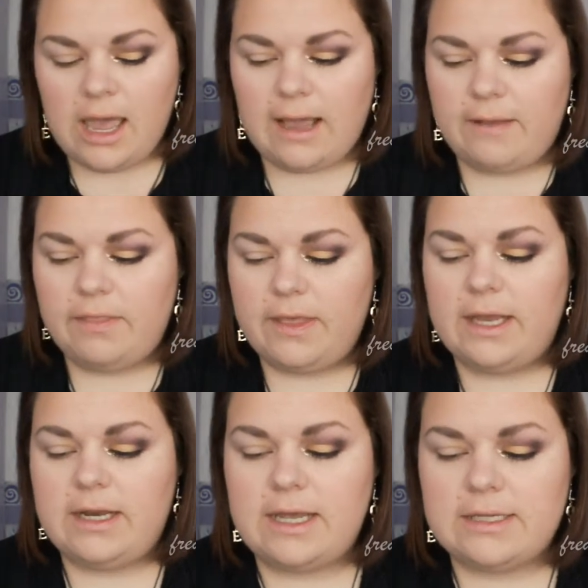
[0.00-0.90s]
and
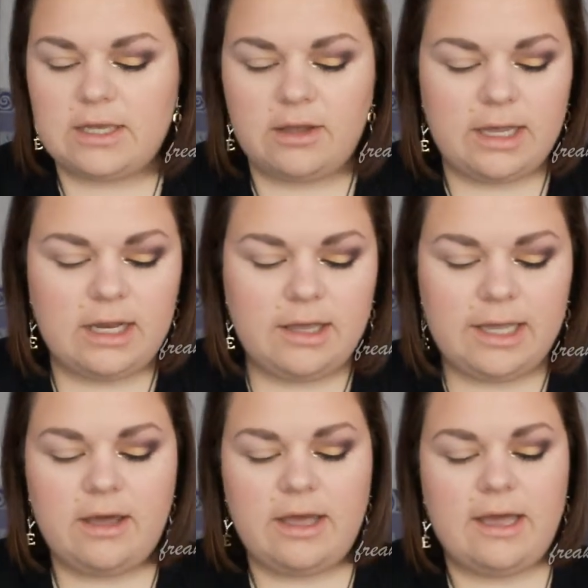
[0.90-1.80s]
then as a
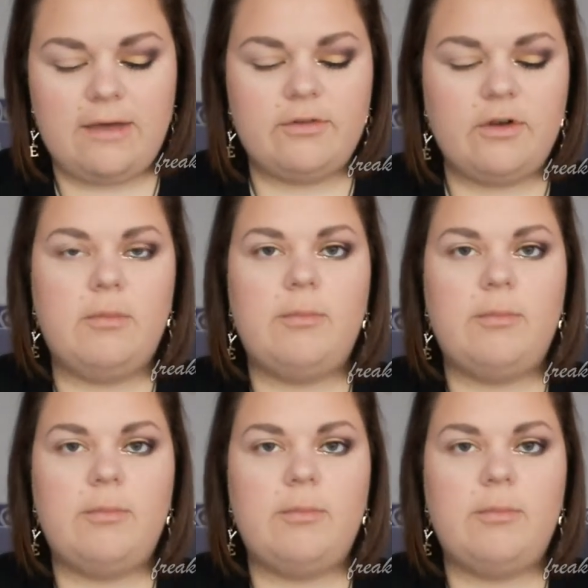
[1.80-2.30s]
highlight I have got